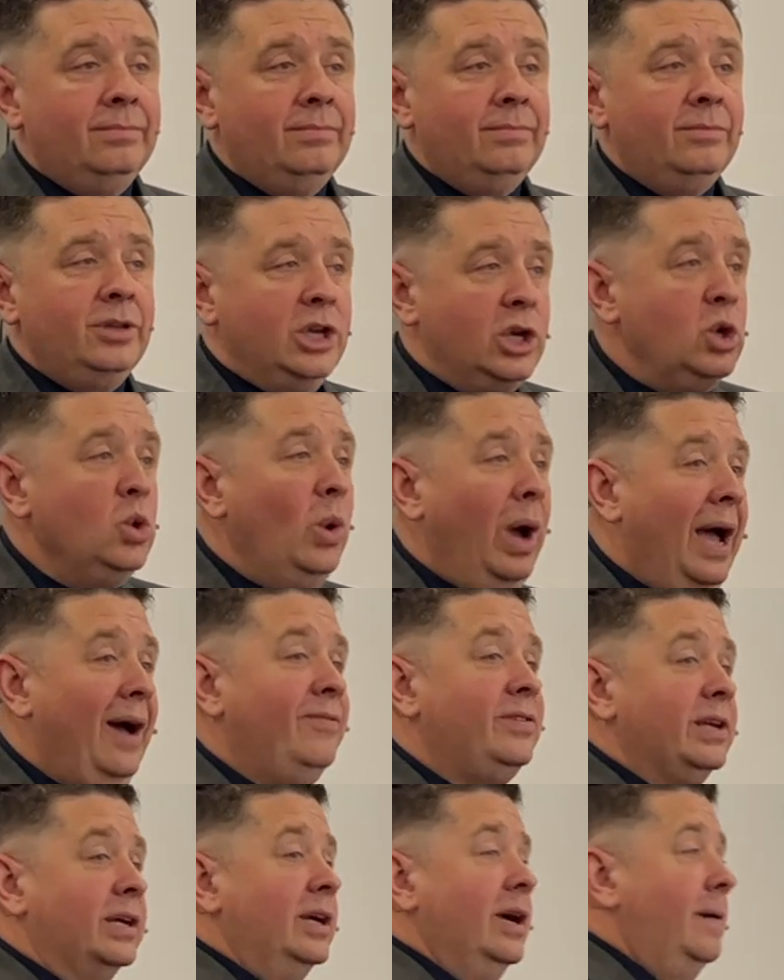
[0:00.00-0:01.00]
You
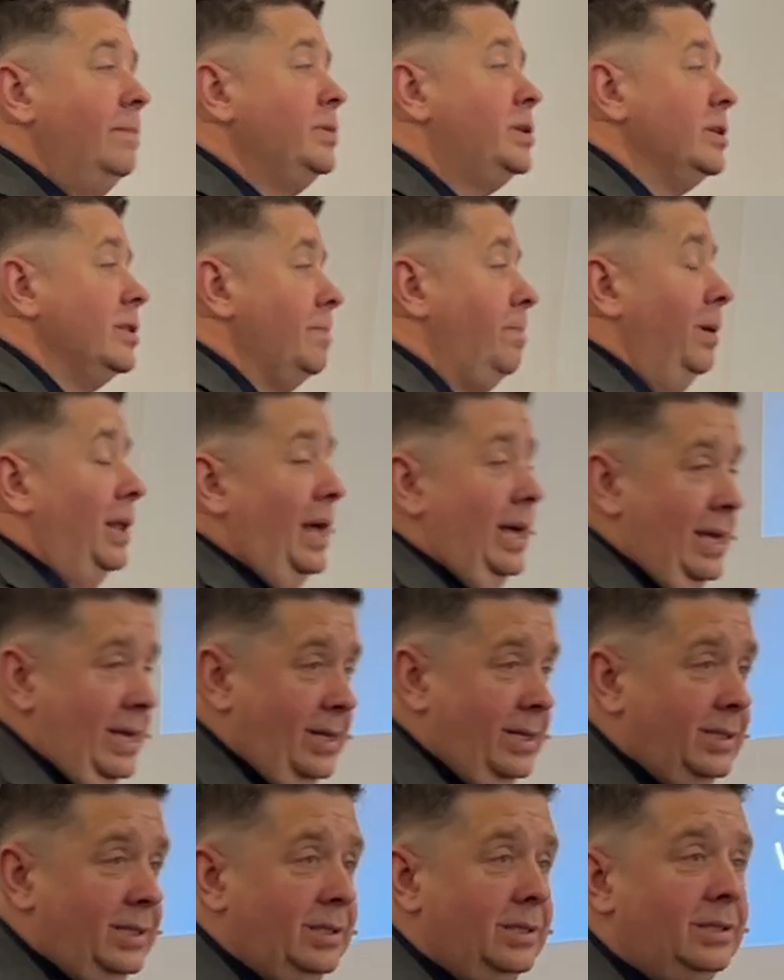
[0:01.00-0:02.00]
have to come to the
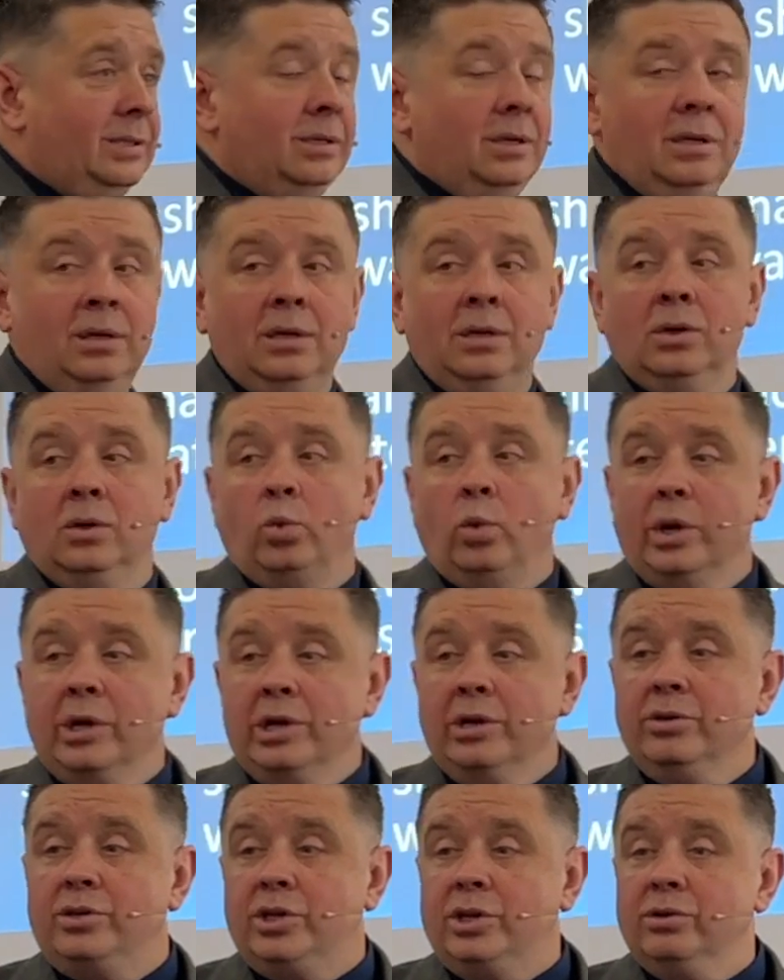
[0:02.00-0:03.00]
place where
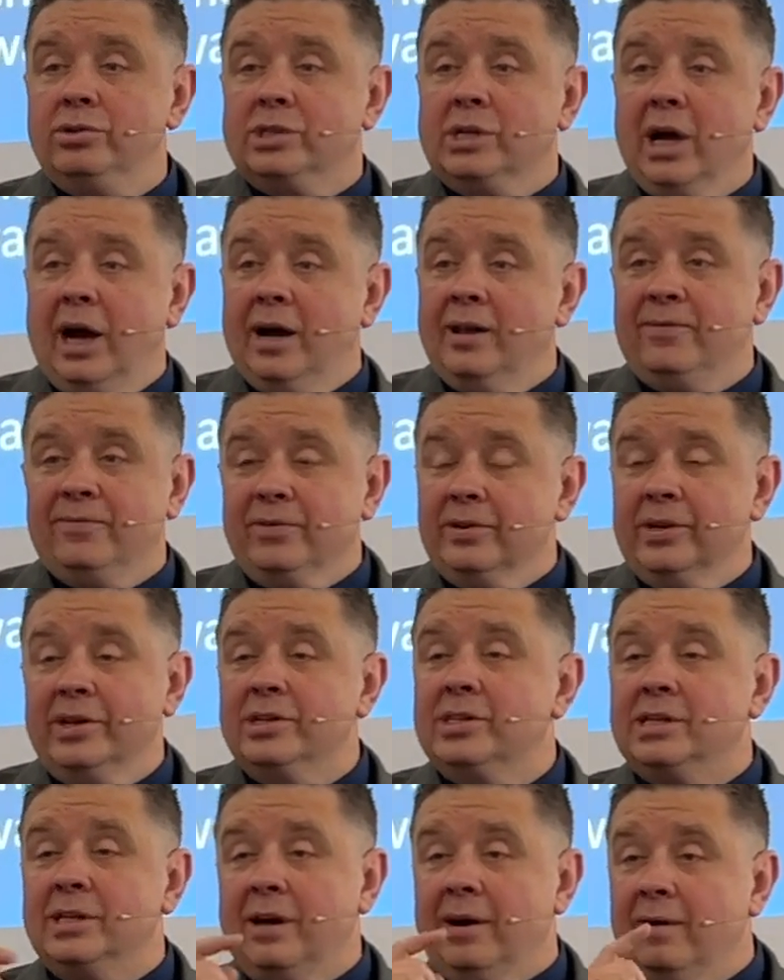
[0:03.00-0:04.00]
you choose God for
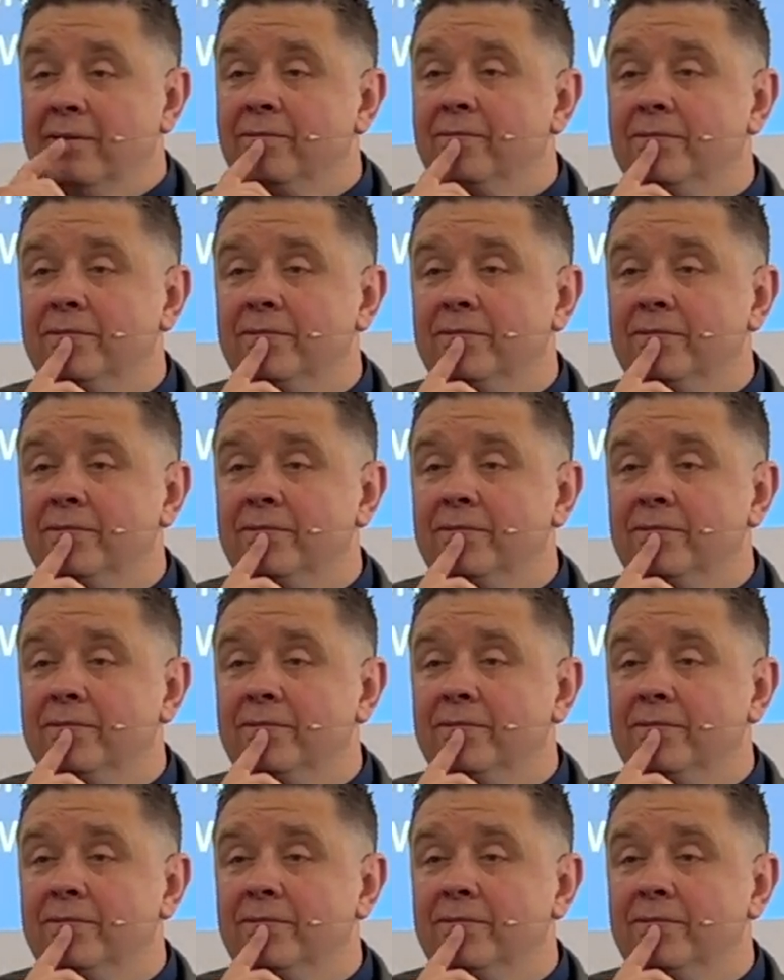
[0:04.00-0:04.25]
yourself.